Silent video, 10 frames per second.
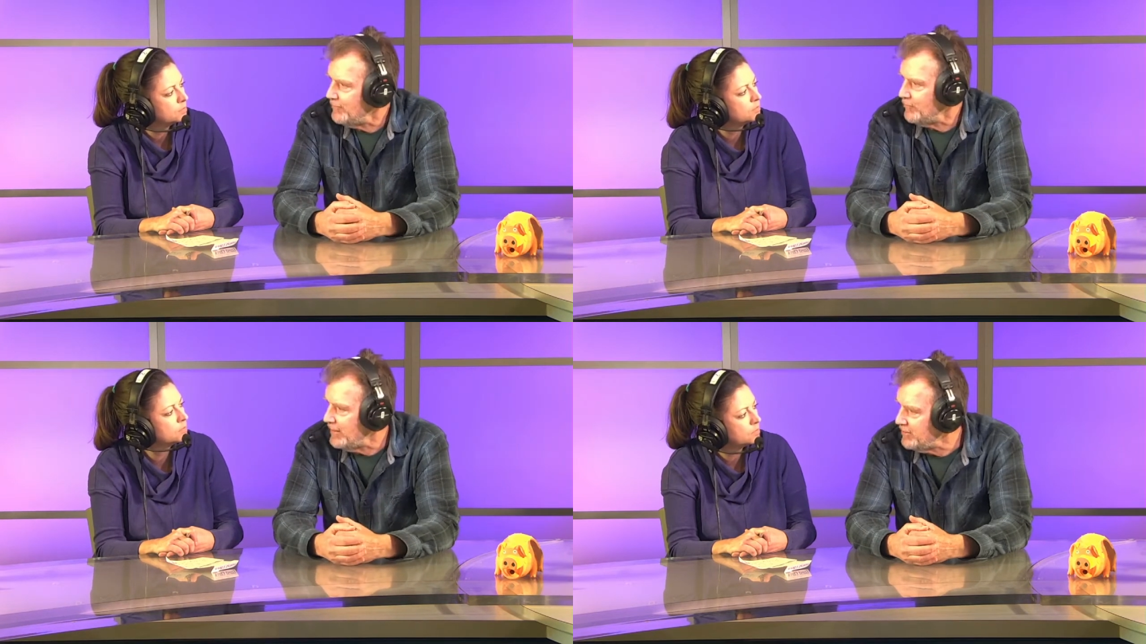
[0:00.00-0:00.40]

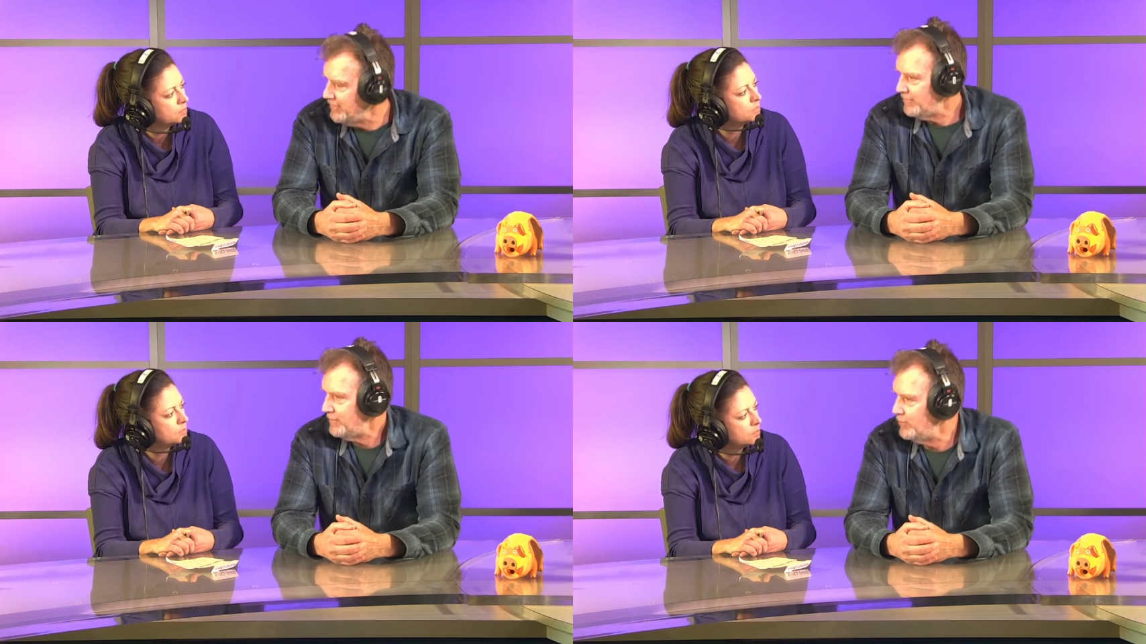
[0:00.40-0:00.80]
Speaker 1: rush,
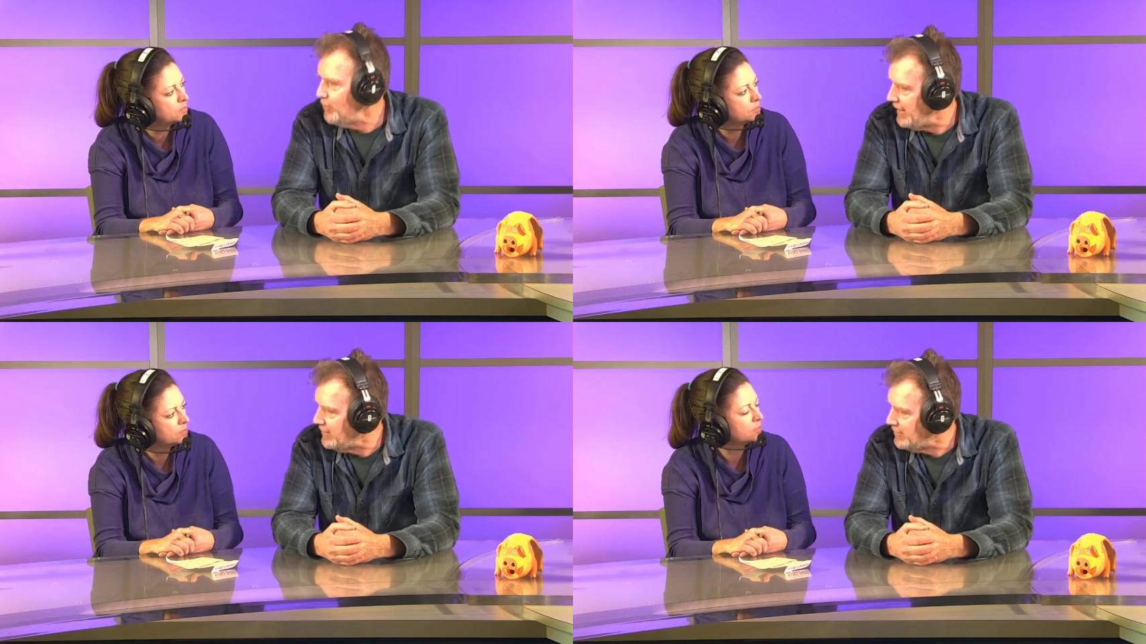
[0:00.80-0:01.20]
new
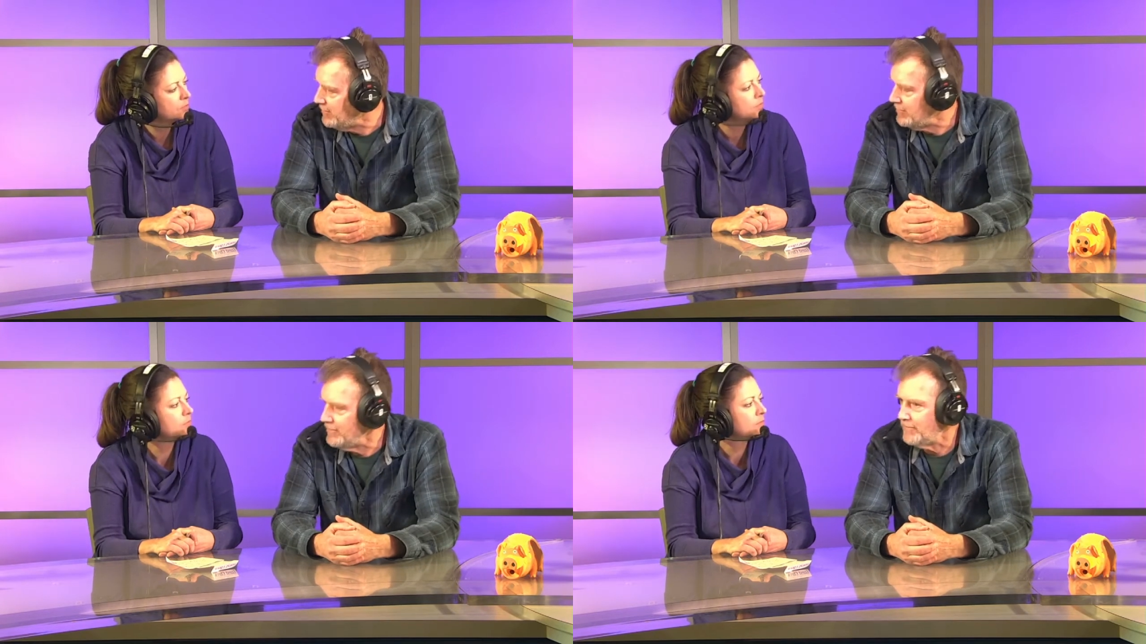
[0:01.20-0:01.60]

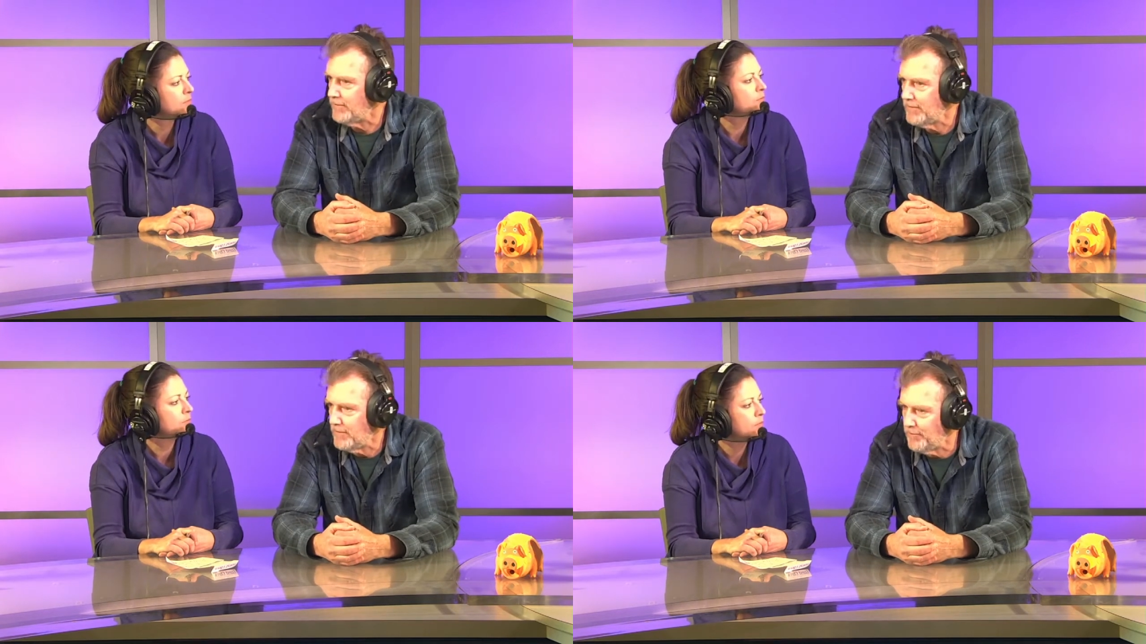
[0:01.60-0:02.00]
attitude and
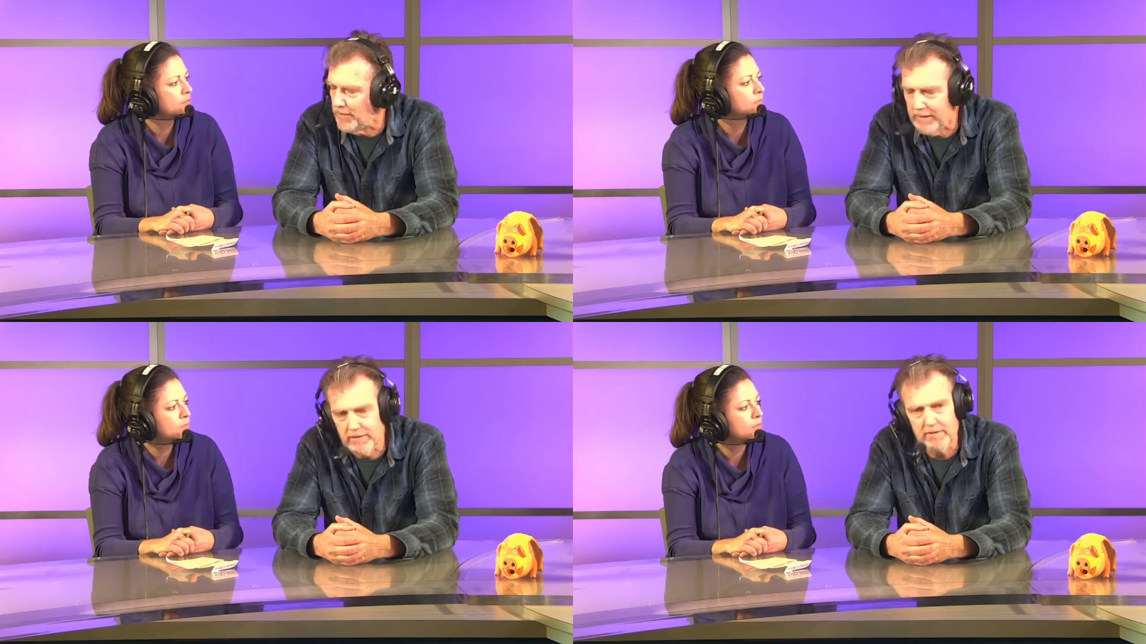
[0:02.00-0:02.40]
feeling a little
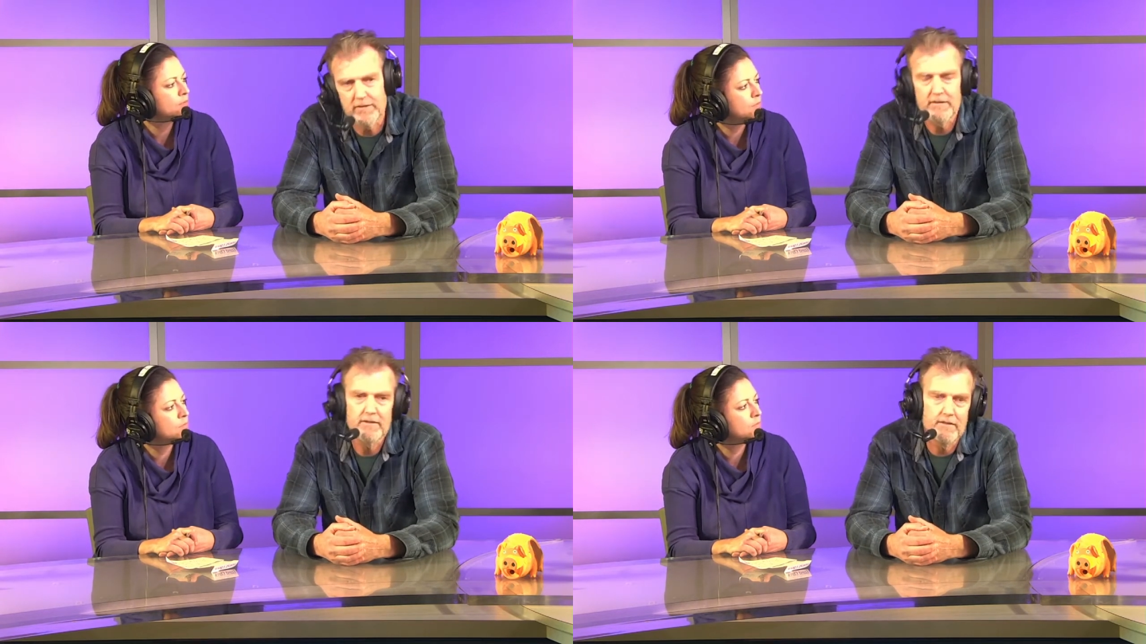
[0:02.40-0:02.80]
better
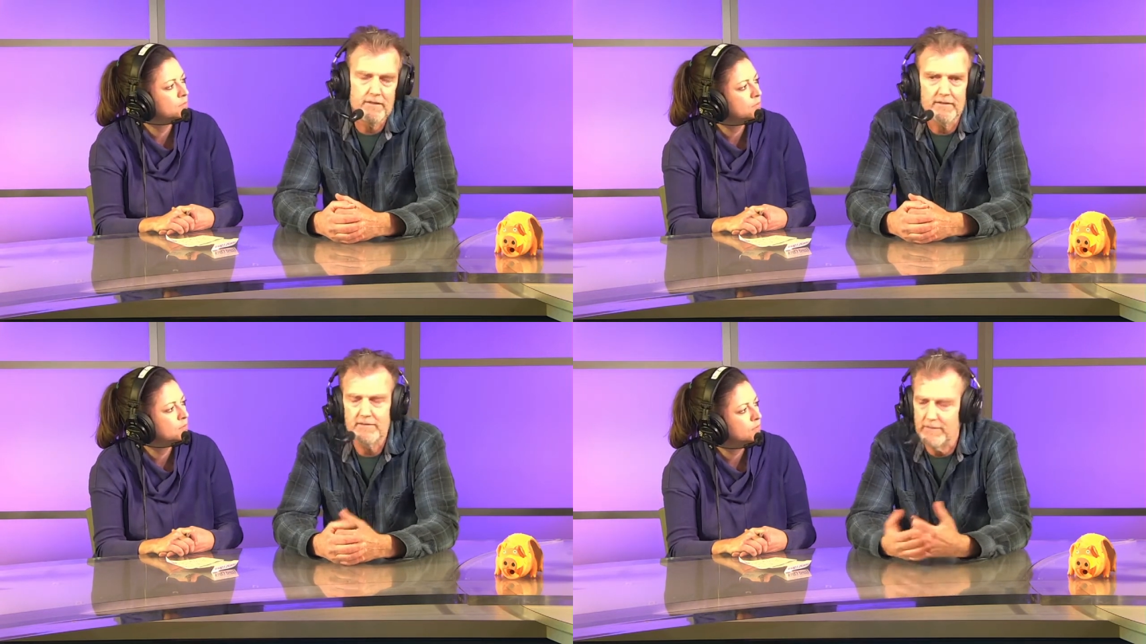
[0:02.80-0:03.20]

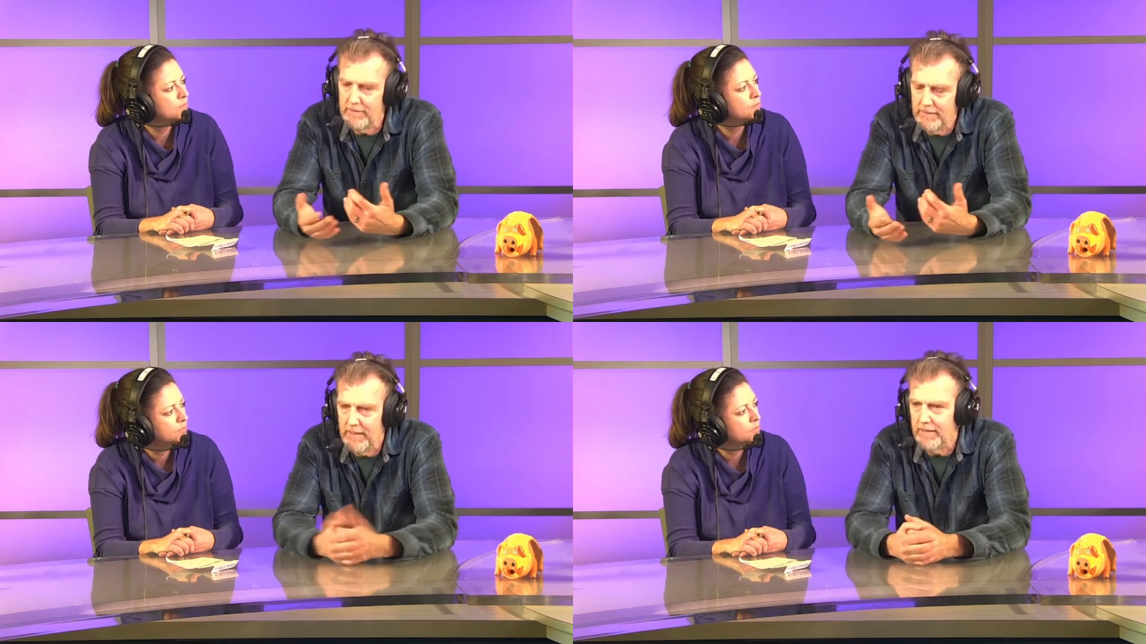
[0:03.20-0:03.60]
and saying,
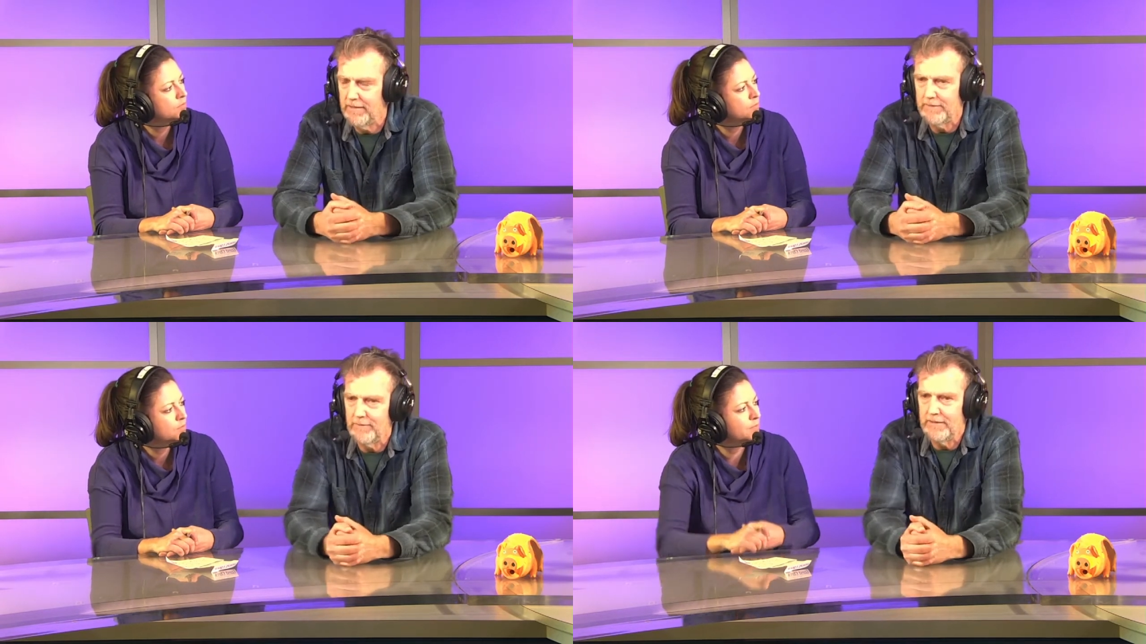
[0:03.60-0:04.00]
okay,
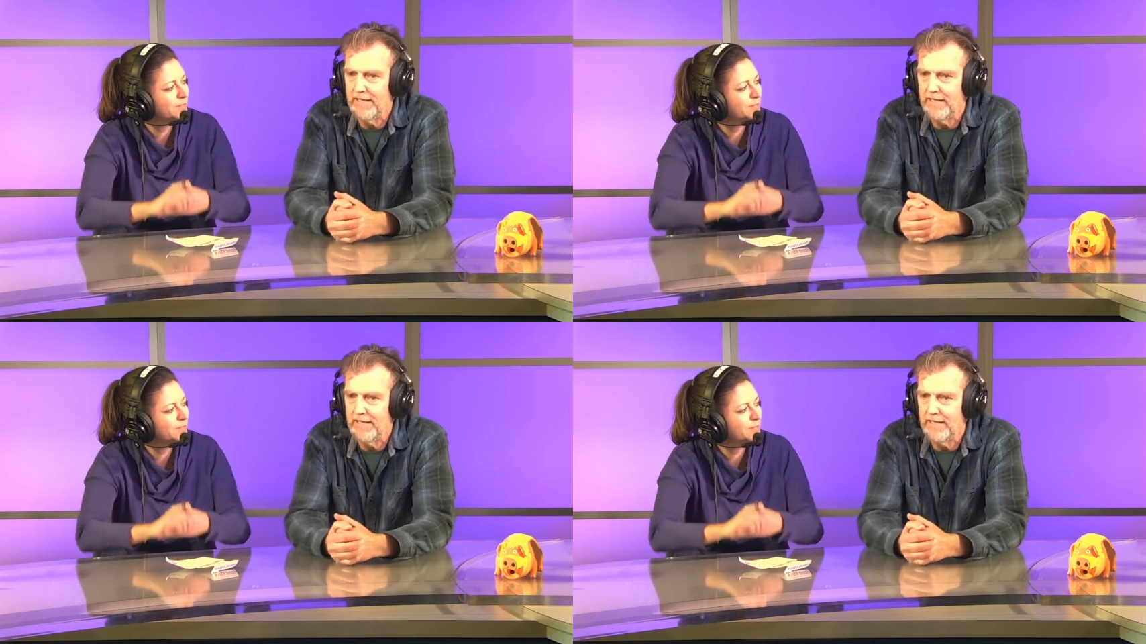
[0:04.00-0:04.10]
well,